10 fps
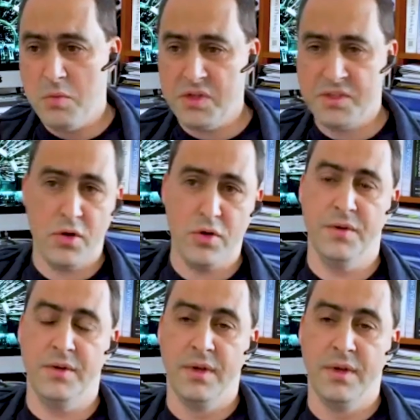
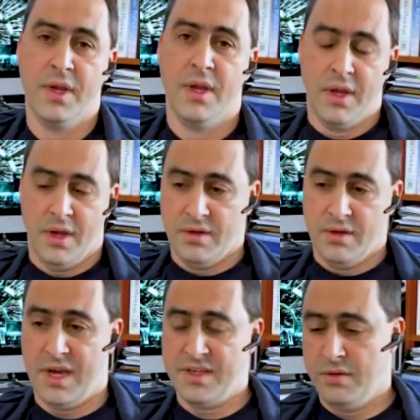myself. And
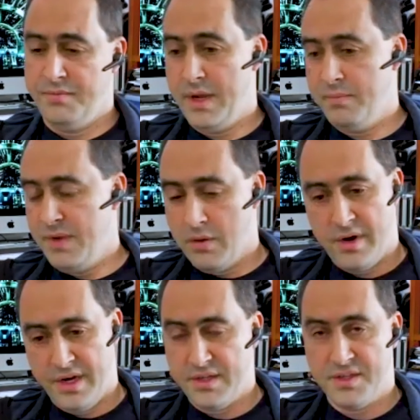I said, yep, no
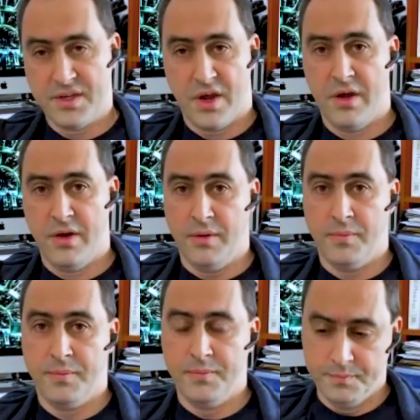worries, let's go.
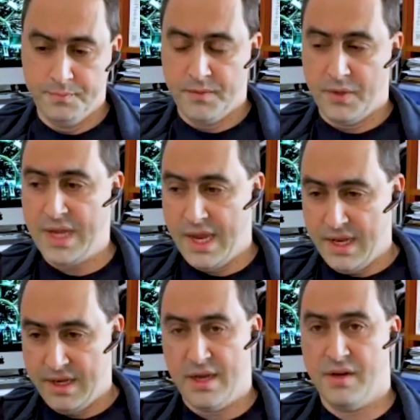And
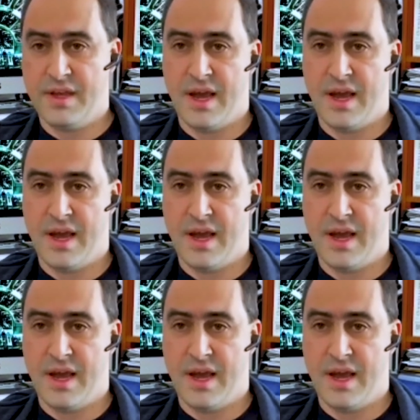headed down to the